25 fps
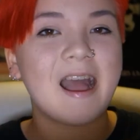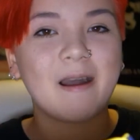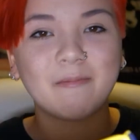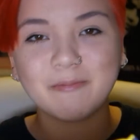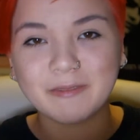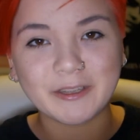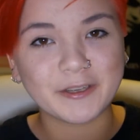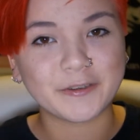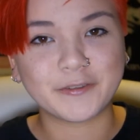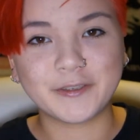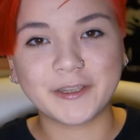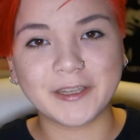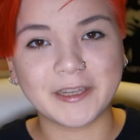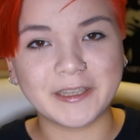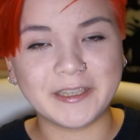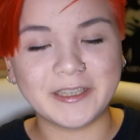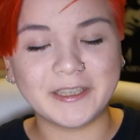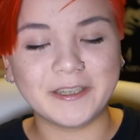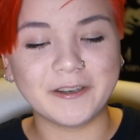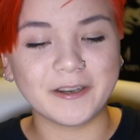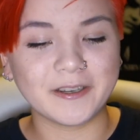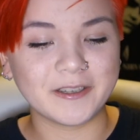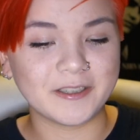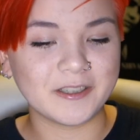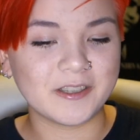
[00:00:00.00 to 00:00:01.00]
I'm definitely
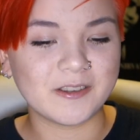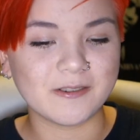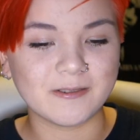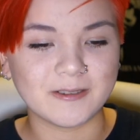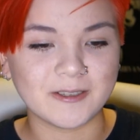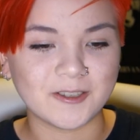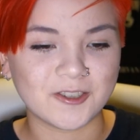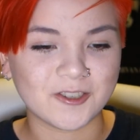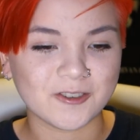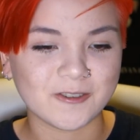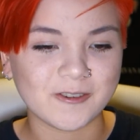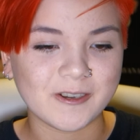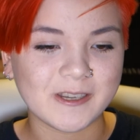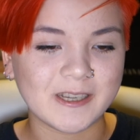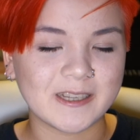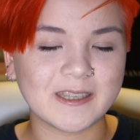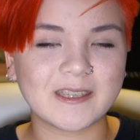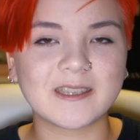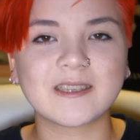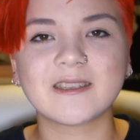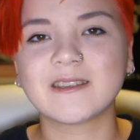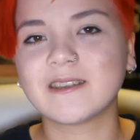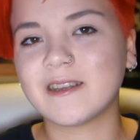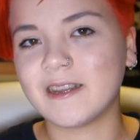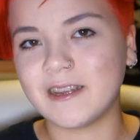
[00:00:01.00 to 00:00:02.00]
going to enjoy it.
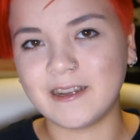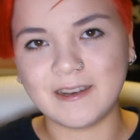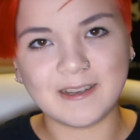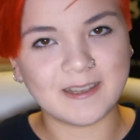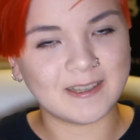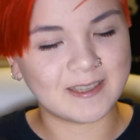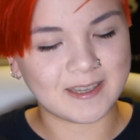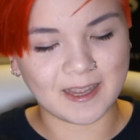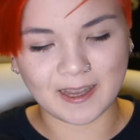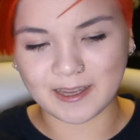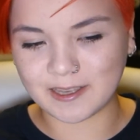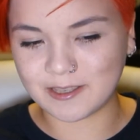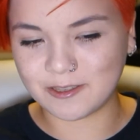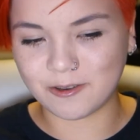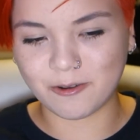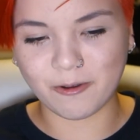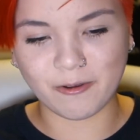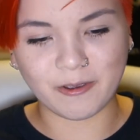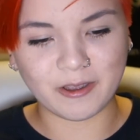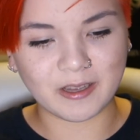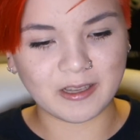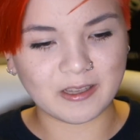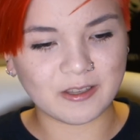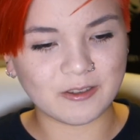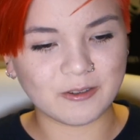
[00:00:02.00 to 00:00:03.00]
Elisa is
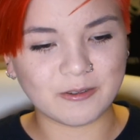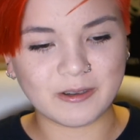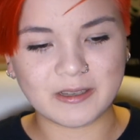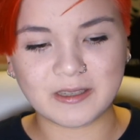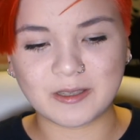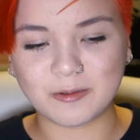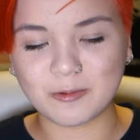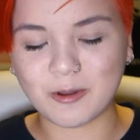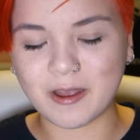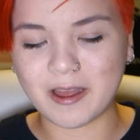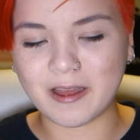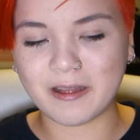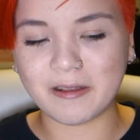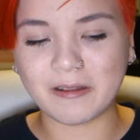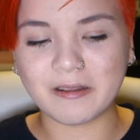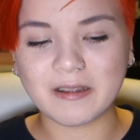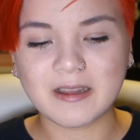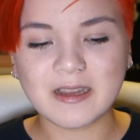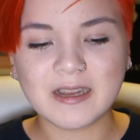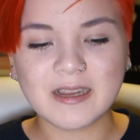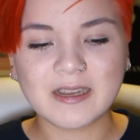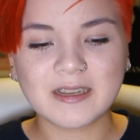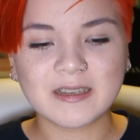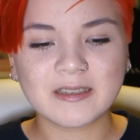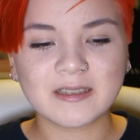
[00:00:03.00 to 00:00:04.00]
going to as well.
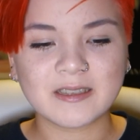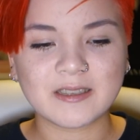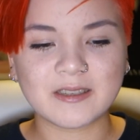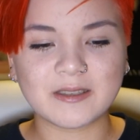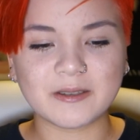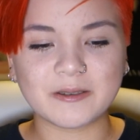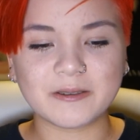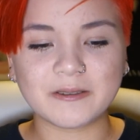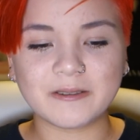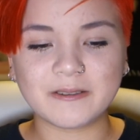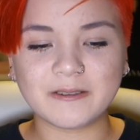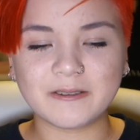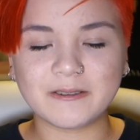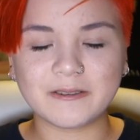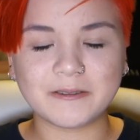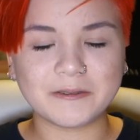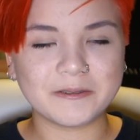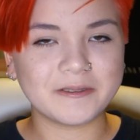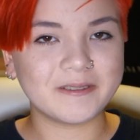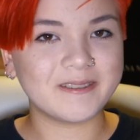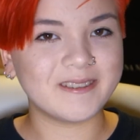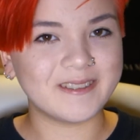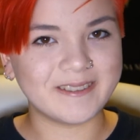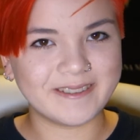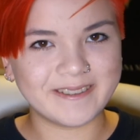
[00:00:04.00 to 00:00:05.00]

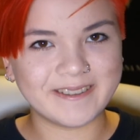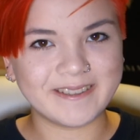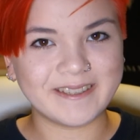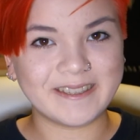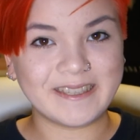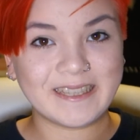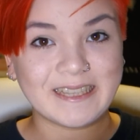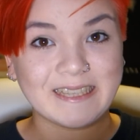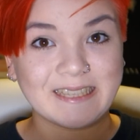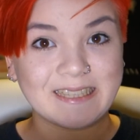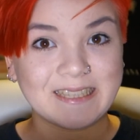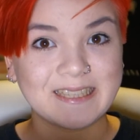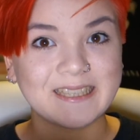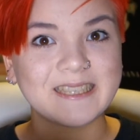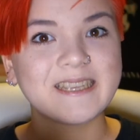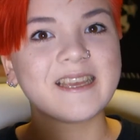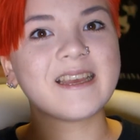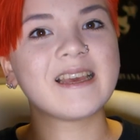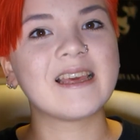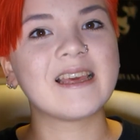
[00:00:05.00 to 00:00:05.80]
So yes.